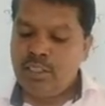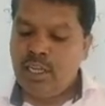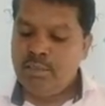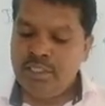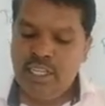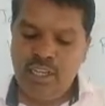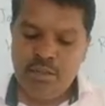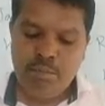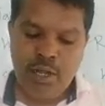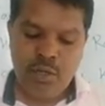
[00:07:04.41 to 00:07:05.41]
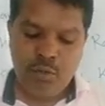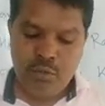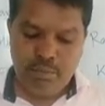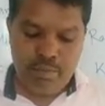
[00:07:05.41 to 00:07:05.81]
Hamida Banu